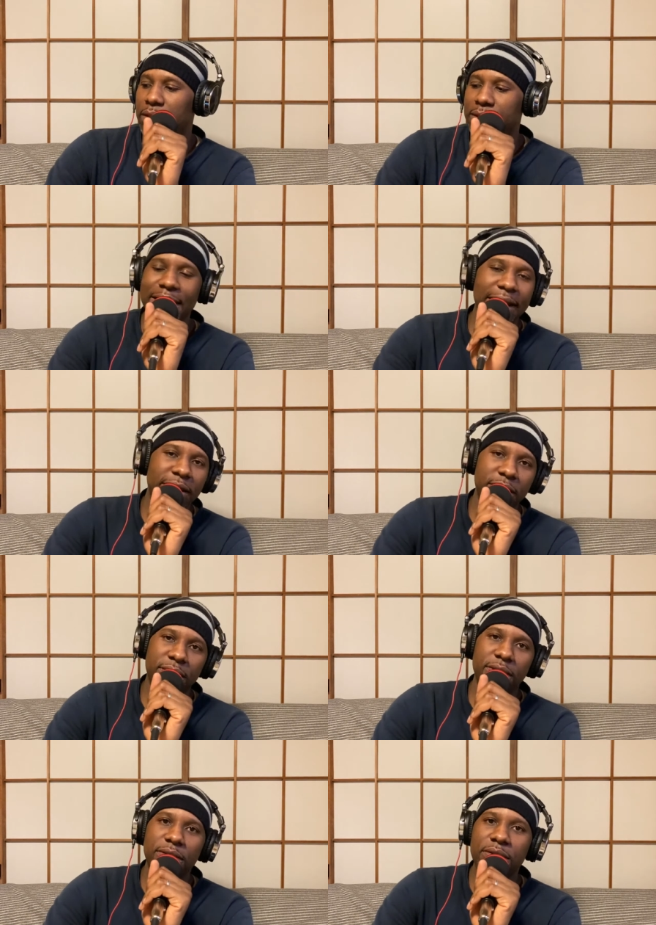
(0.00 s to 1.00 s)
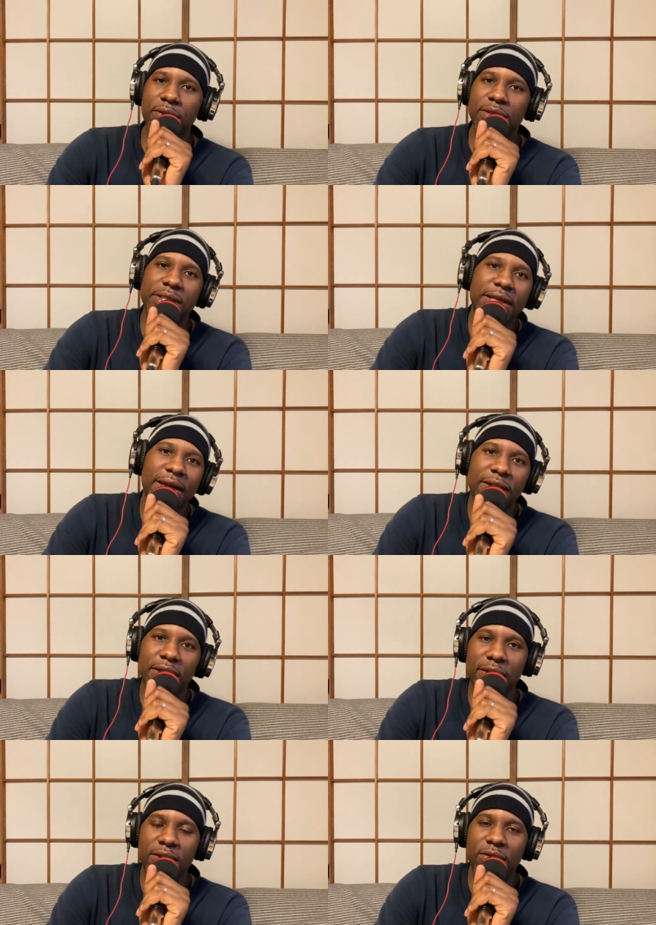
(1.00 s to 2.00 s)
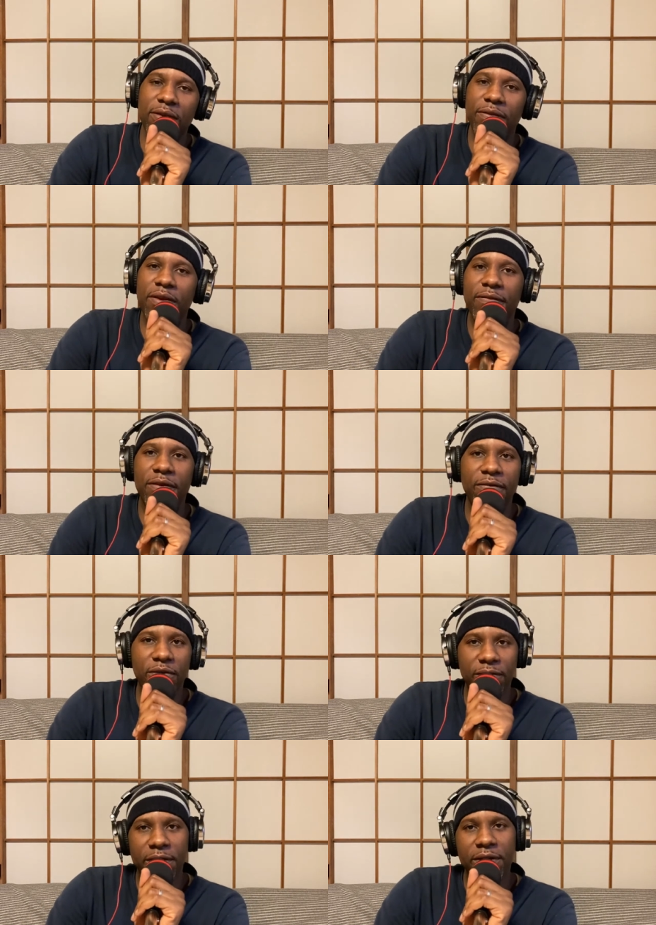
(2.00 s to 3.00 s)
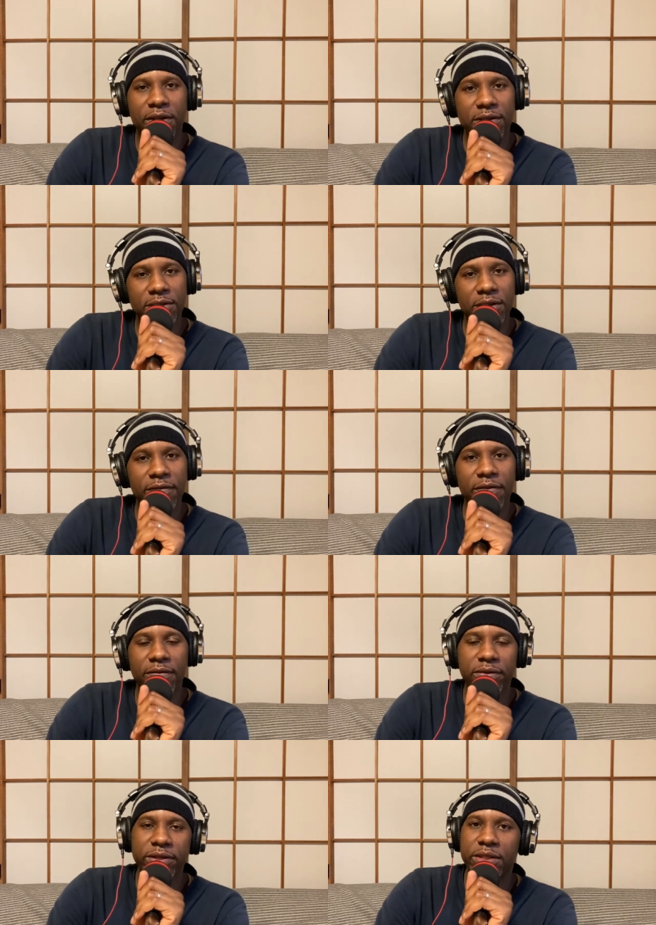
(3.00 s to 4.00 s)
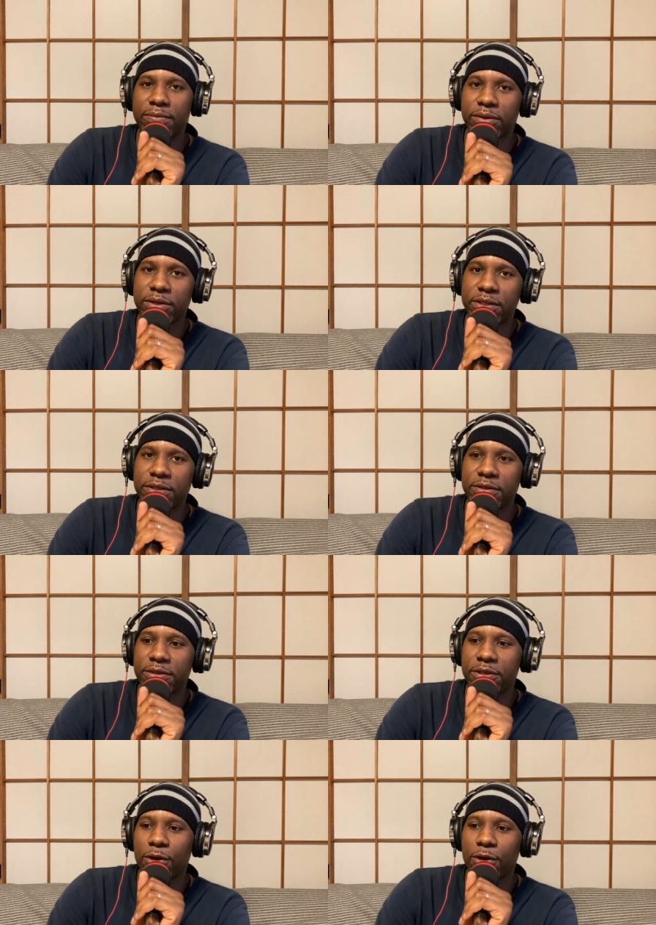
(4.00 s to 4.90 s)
yeah, you just gotta get, if you're a very conservative Christian person,